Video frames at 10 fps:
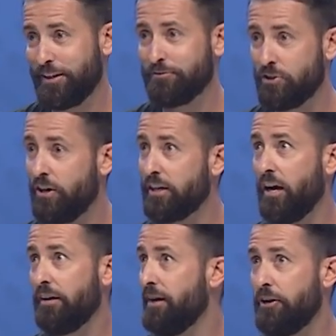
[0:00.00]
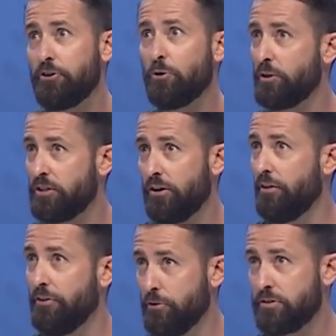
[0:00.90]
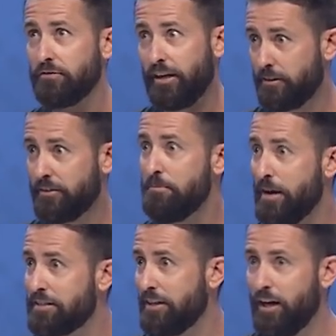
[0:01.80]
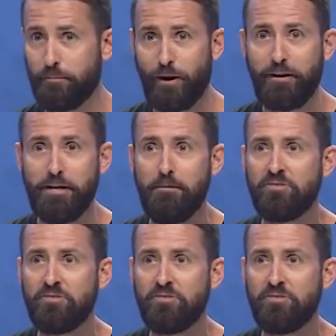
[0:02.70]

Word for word: It's like, sorry, God, I know you worked hard on those. Like, he messed it up, right?